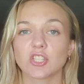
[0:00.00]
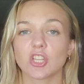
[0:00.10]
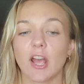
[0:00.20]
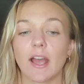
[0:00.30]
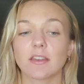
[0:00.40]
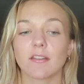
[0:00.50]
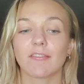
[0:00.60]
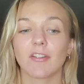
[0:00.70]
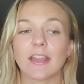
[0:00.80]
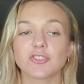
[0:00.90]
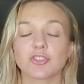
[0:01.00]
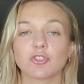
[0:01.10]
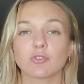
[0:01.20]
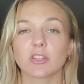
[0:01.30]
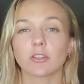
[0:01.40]
to kind of
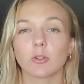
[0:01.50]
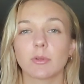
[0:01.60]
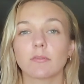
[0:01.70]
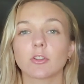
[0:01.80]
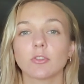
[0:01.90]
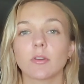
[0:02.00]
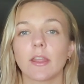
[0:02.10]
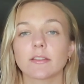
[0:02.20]
introduce a little bit of gluten